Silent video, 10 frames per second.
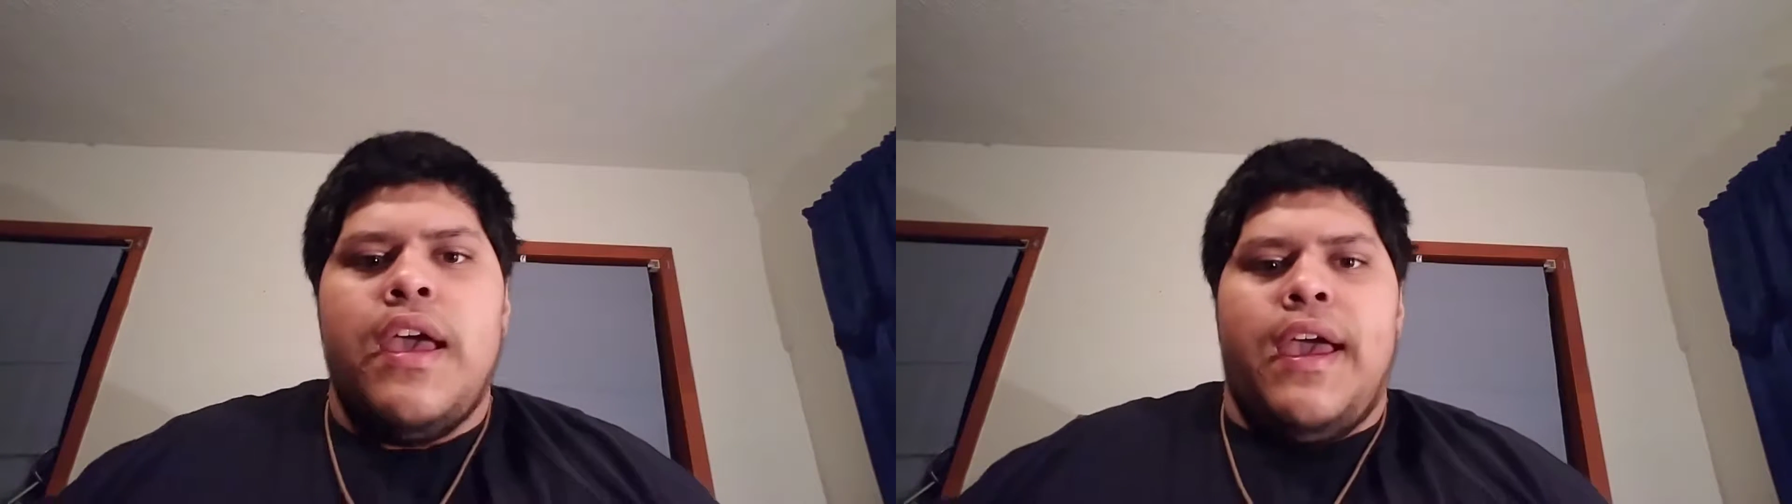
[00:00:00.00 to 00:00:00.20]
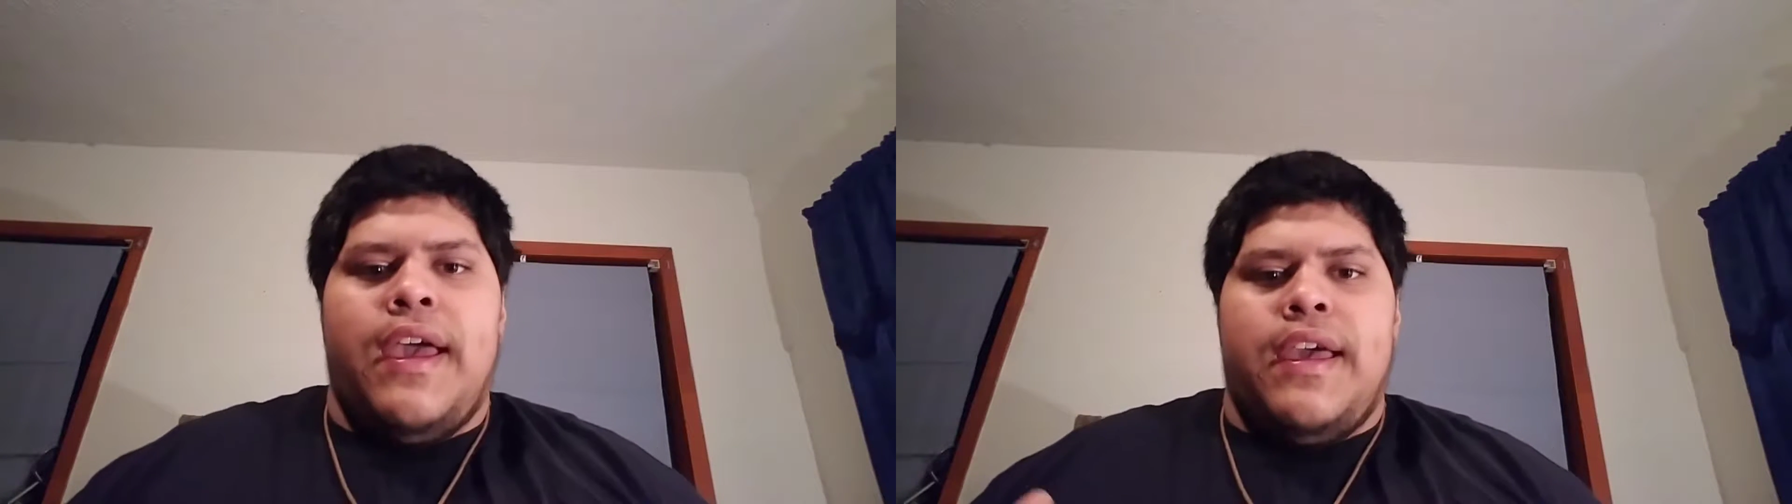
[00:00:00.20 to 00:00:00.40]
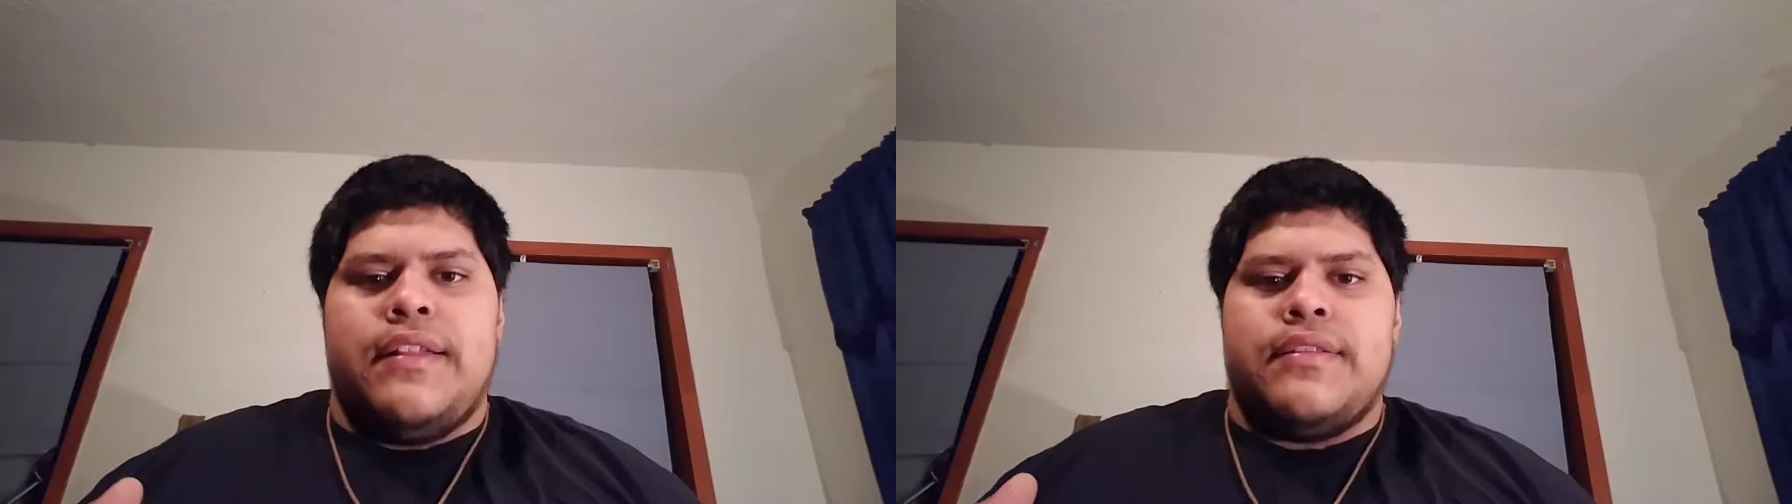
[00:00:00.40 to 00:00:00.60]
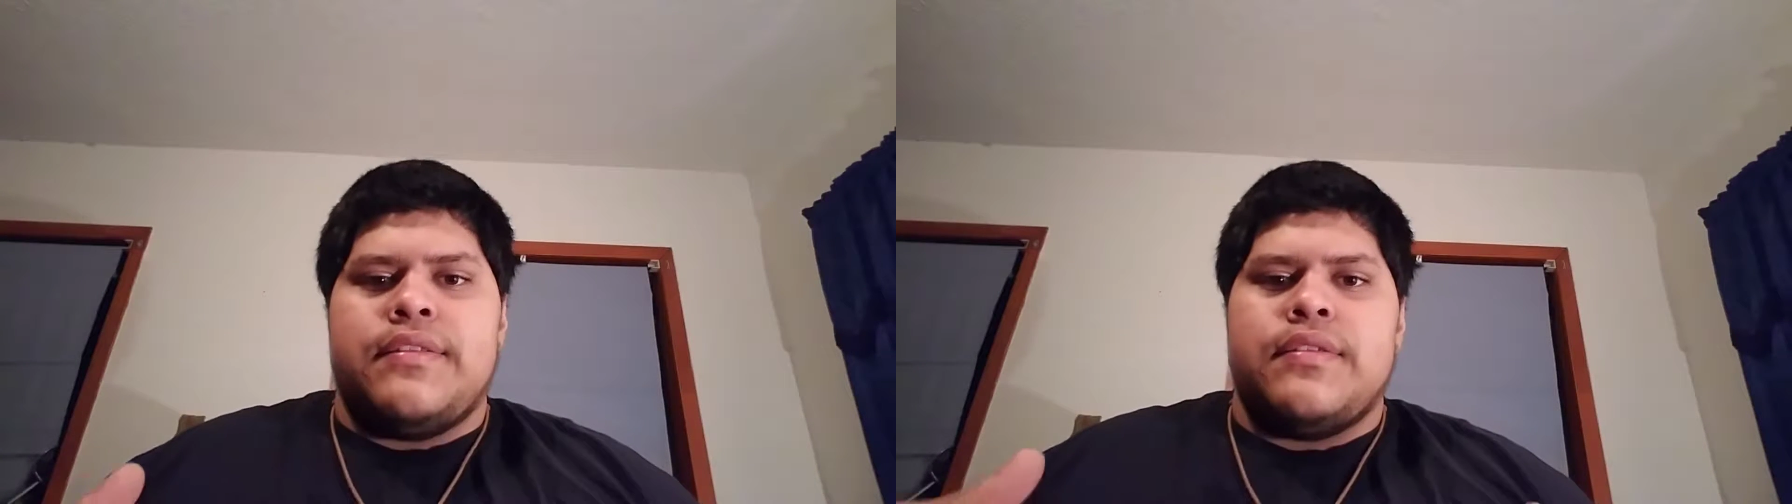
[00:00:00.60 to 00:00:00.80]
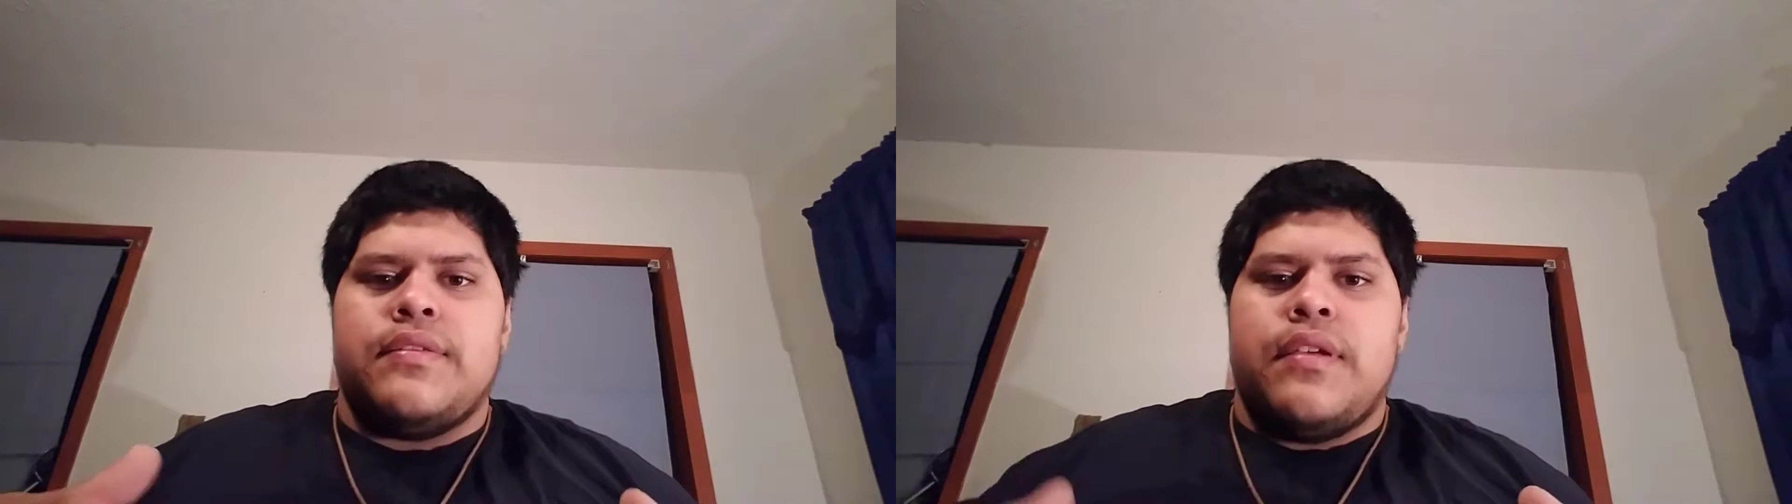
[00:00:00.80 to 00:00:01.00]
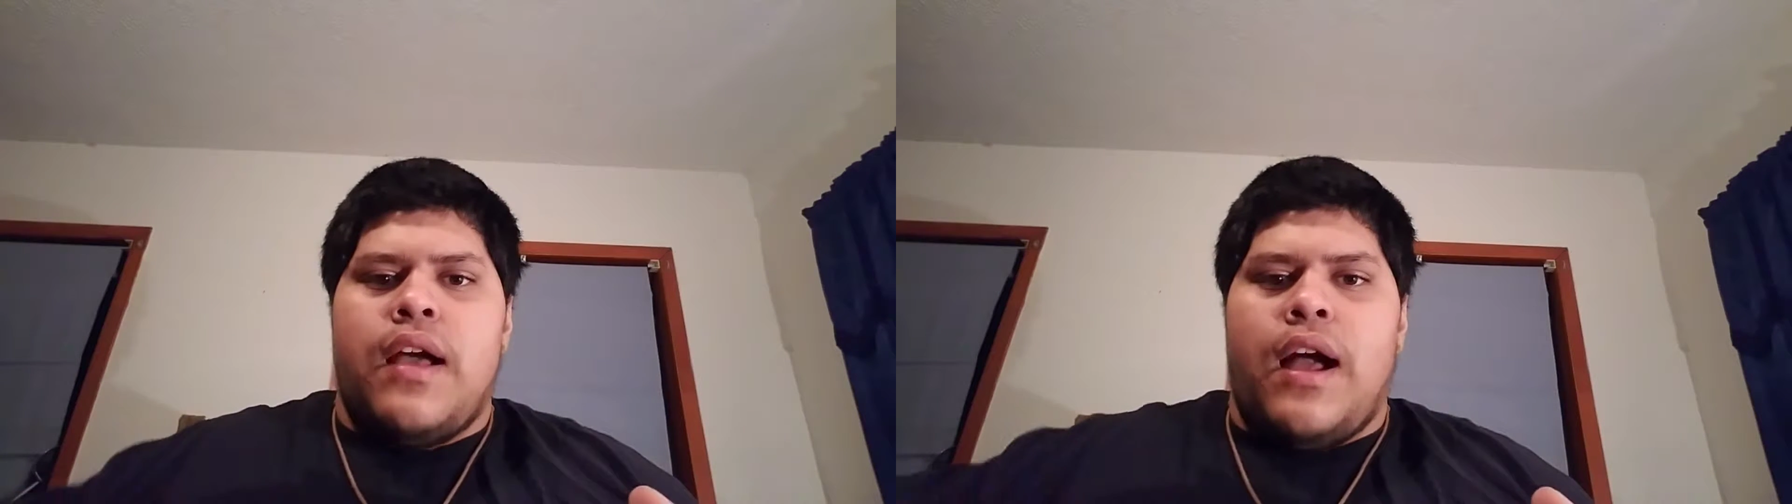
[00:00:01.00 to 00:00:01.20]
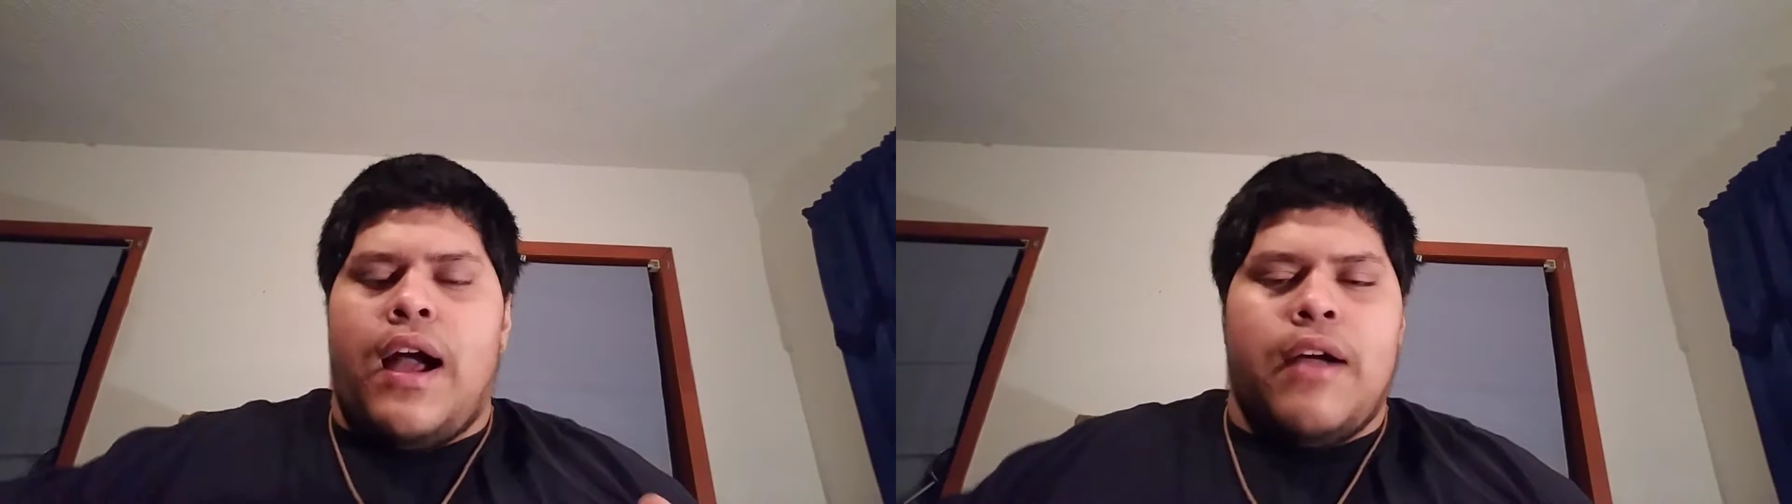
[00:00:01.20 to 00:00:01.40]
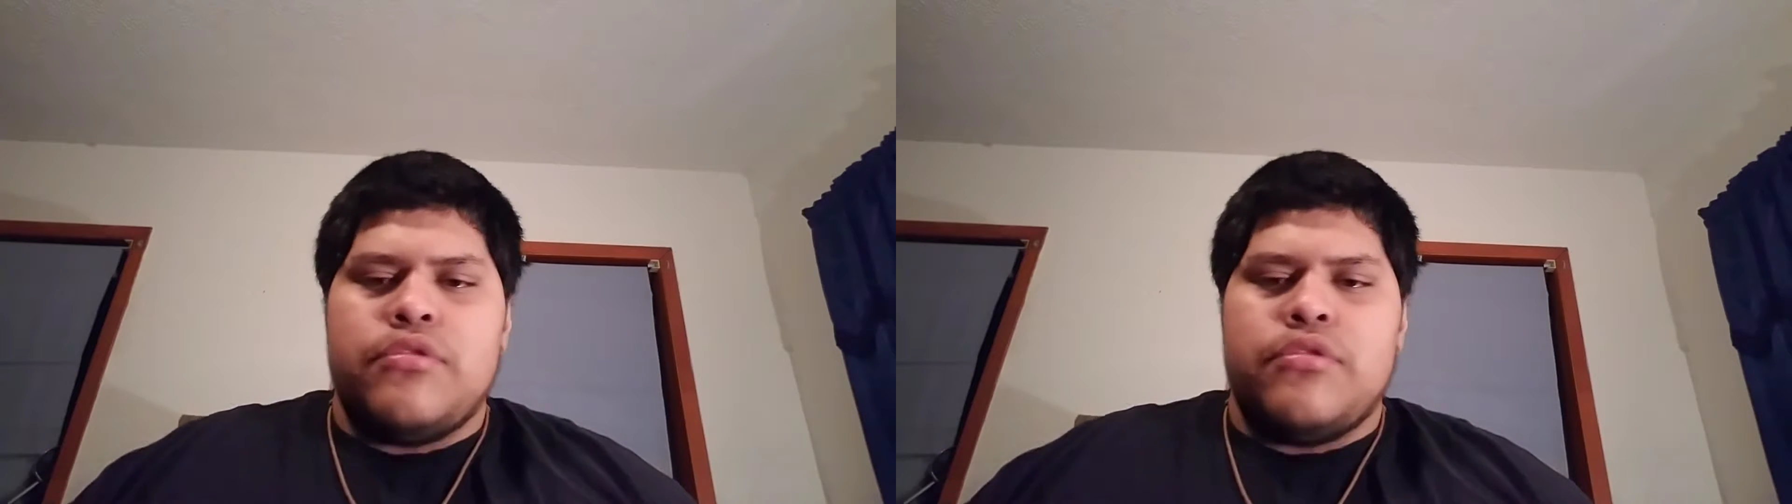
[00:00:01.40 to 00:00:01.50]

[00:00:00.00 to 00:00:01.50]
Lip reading: and I